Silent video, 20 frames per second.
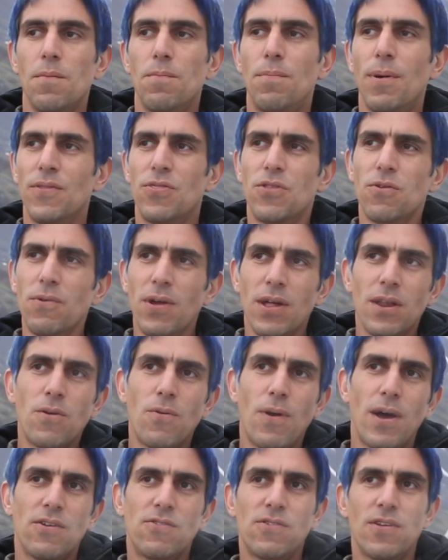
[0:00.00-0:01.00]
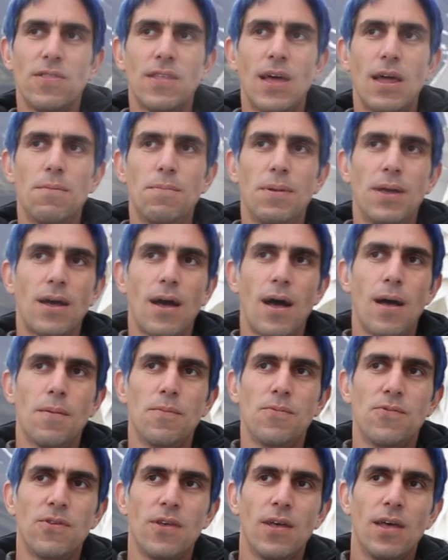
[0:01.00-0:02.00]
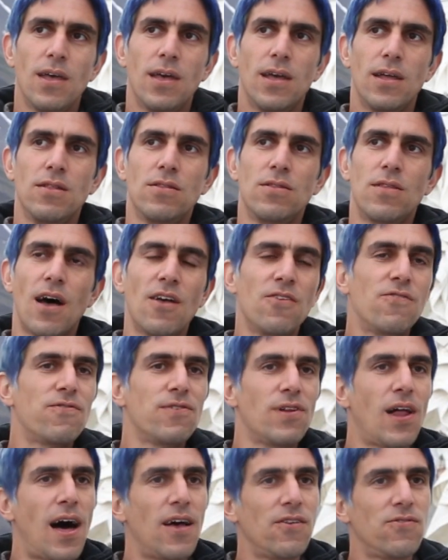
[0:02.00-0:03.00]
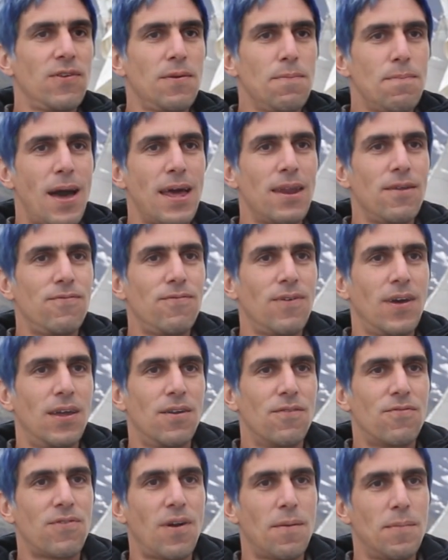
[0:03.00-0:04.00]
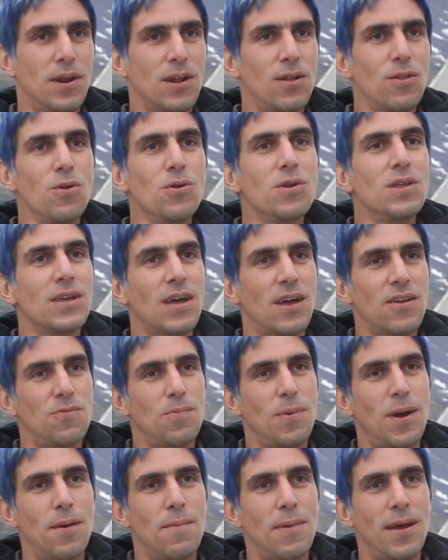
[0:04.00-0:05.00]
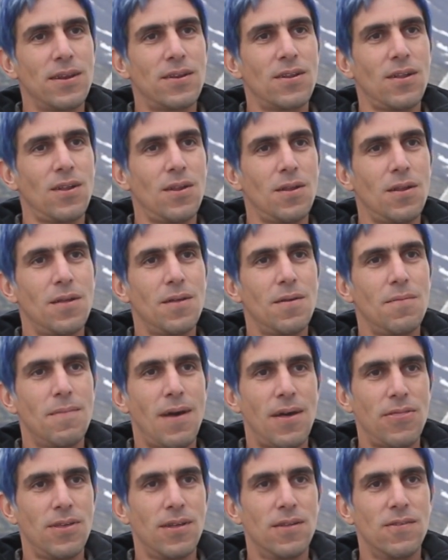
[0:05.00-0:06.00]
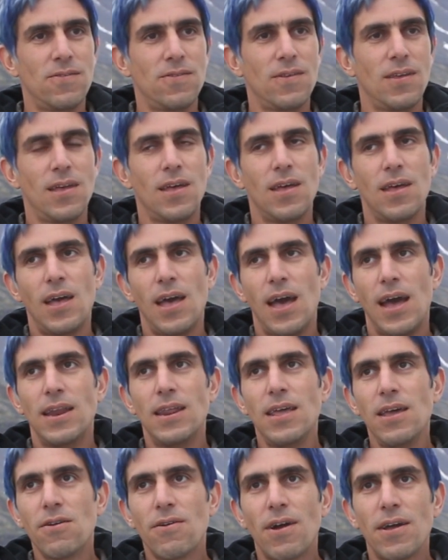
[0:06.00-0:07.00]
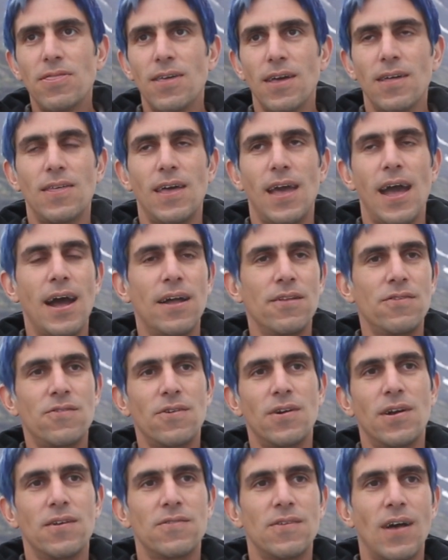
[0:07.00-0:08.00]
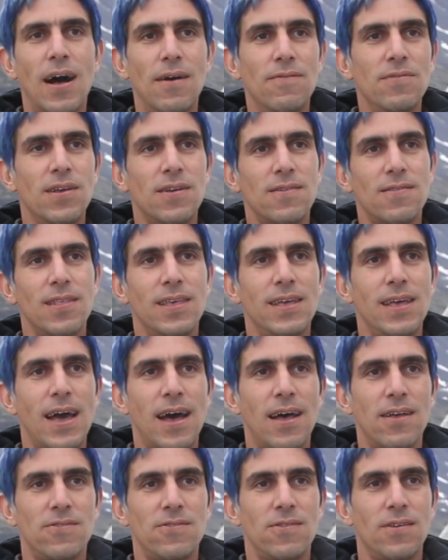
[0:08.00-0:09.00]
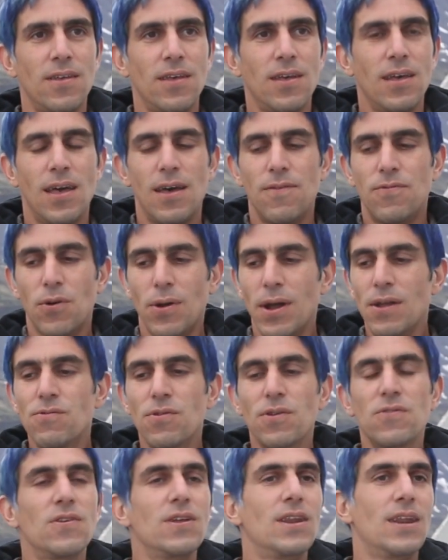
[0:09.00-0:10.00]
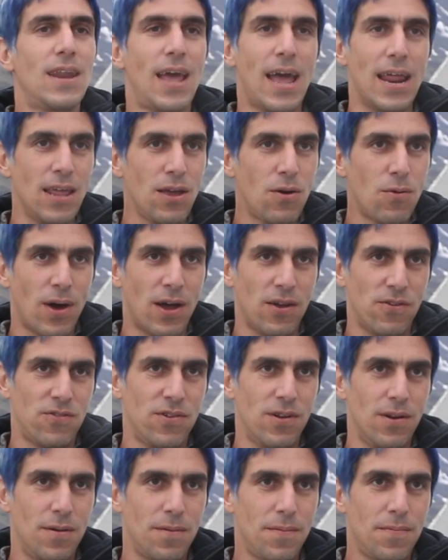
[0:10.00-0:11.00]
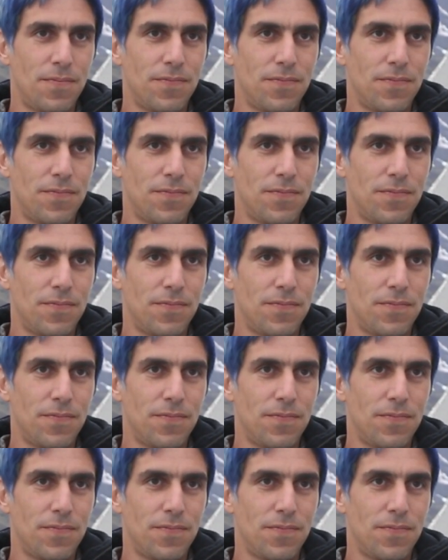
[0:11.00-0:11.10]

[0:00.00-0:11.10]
But the real question then becomes, does philosophy benefit from including experimental methods? And here I think the answer is obviously yes. If you're interested in any question,